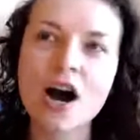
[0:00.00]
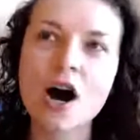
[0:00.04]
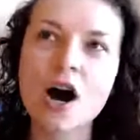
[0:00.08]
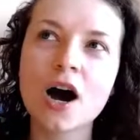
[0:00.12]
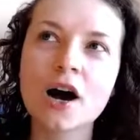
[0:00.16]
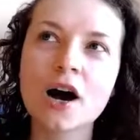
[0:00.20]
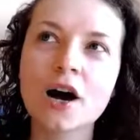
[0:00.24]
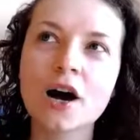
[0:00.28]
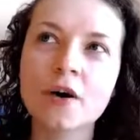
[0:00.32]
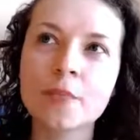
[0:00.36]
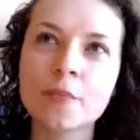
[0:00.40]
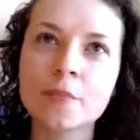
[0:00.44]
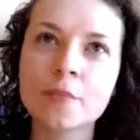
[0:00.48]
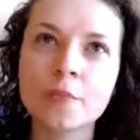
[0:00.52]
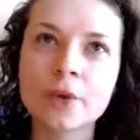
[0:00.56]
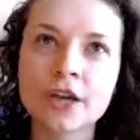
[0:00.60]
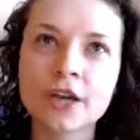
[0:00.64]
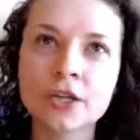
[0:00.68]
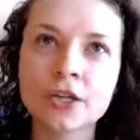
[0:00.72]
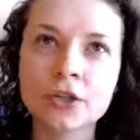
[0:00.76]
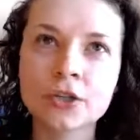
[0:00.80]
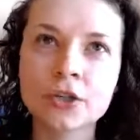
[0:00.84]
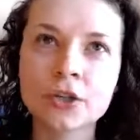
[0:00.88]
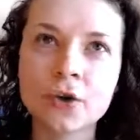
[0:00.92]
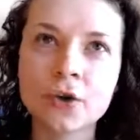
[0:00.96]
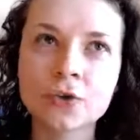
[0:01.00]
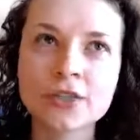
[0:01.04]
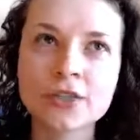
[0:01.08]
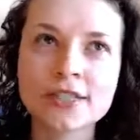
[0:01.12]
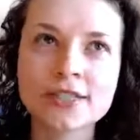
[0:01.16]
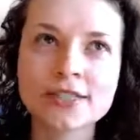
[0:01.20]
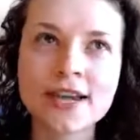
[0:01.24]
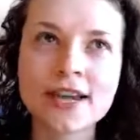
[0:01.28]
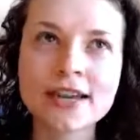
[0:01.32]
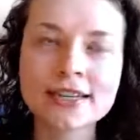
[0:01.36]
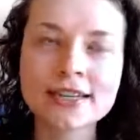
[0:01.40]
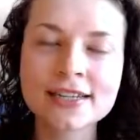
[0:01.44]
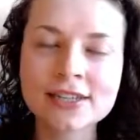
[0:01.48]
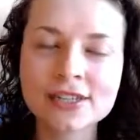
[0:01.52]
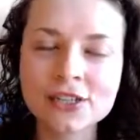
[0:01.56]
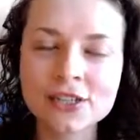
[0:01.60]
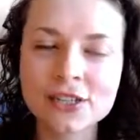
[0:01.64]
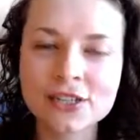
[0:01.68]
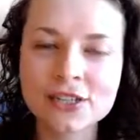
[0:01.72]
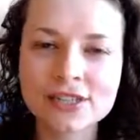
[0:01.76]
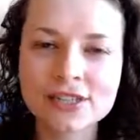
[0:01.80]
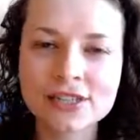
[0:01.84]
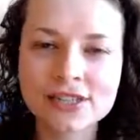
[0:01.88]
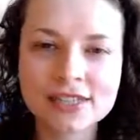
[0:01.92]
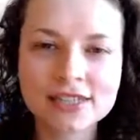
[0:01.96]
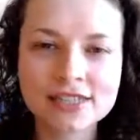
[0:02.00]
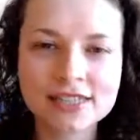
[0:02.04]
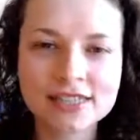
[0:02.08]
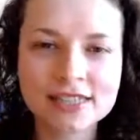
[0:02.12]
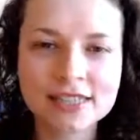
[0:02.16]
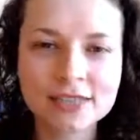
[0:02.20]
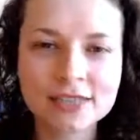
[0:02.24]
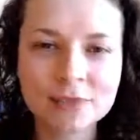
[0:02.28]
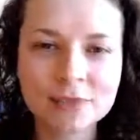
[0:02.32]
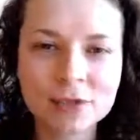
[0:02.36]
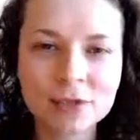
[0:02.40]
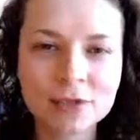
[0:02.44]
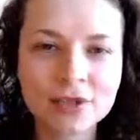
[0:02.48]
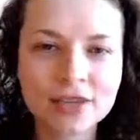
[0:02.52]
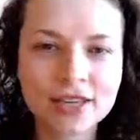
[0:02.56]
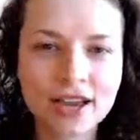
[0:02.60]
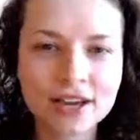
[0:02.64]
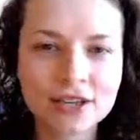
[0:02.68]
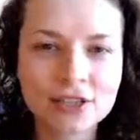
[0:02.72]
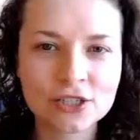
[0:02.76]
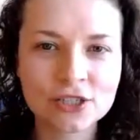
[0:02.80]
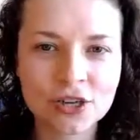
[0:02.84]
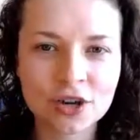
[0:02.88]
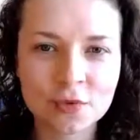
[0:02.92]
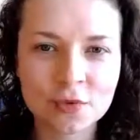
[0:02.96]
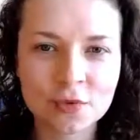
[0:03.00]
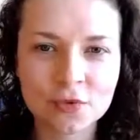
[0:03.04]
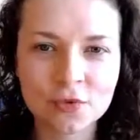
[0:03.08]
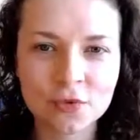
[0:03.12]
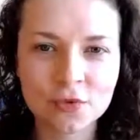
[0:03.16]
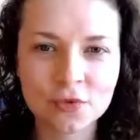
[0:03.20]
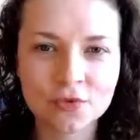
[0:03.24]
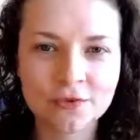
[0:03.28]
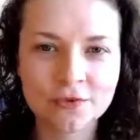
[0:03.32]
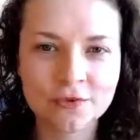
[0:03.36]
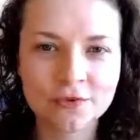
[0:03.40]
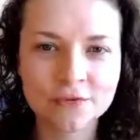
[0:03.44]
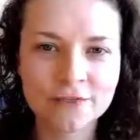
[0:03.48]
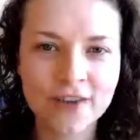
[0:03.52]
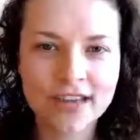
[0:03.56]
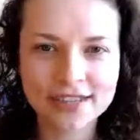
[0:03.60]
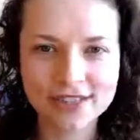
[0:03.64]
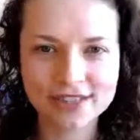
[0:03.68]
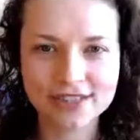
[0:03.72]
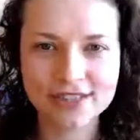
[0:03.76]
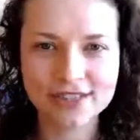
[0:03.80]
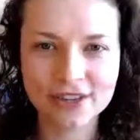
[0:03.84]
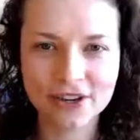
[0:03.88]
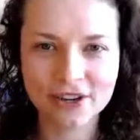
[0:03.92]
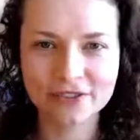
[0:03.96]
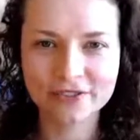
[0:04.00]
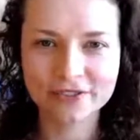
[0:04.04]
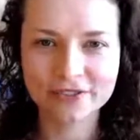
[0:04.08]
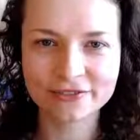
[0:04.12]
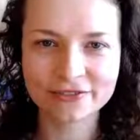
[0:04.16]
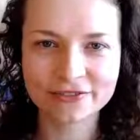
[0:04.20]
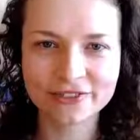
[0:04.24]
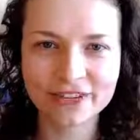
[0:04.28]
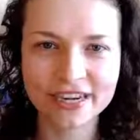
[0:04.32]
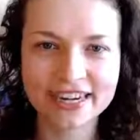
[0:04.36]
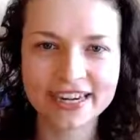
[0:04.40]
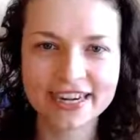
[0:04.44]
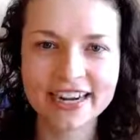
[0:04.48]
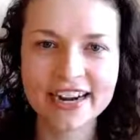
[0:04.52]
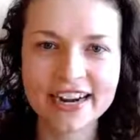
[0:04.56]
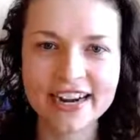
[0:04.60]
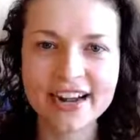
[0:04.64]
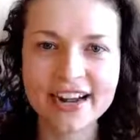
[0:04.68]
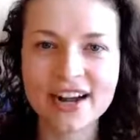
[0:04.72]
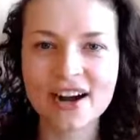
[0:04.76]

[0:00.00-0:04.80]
But science just doesn't seem to catch up fast enough, right?